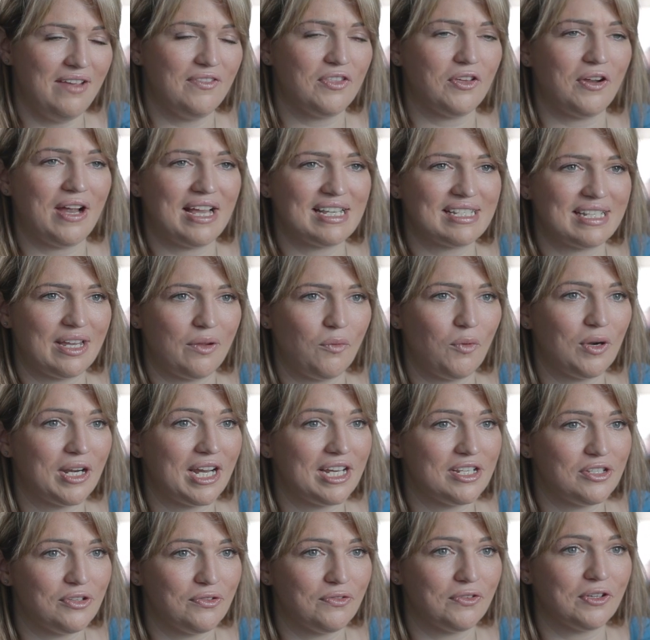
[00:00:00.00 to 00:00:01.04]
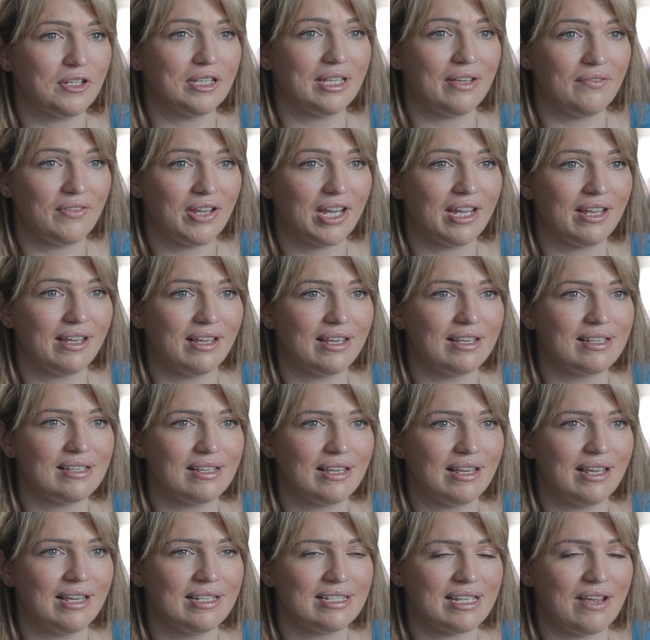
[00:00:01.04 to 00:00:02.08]
If they're asking what I do for a living, it,
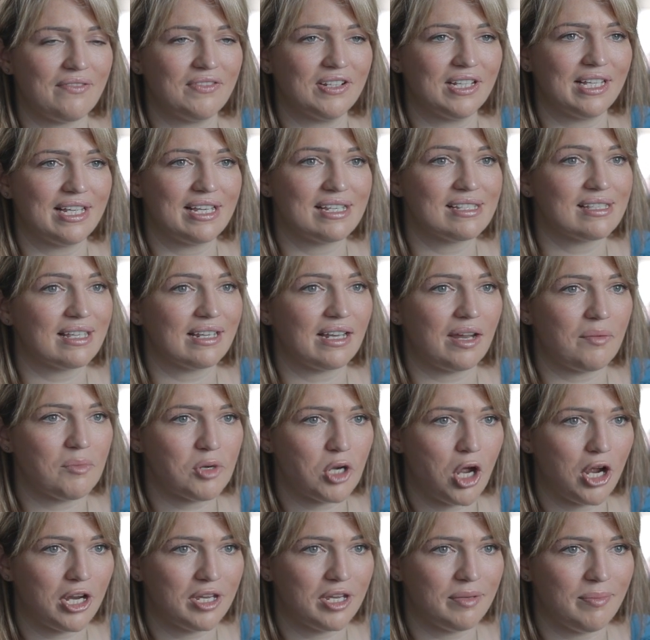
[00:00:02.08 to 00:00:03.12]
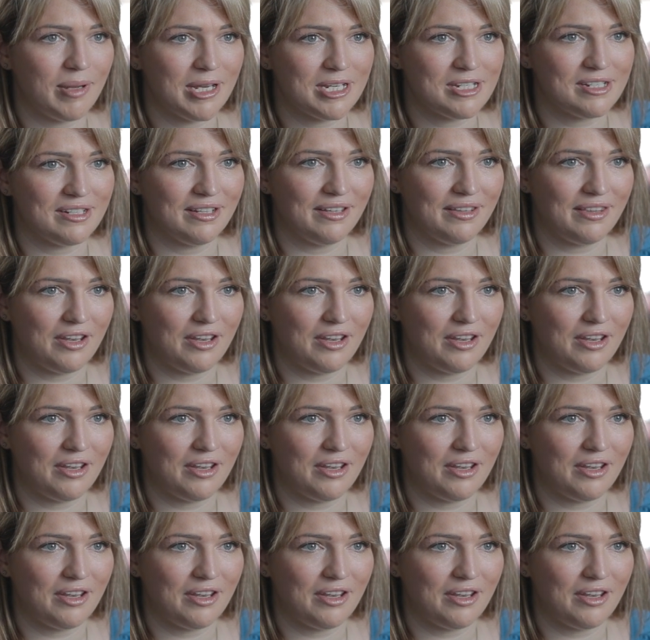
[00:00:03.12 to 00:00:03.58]
it definitely is that I'm an occupational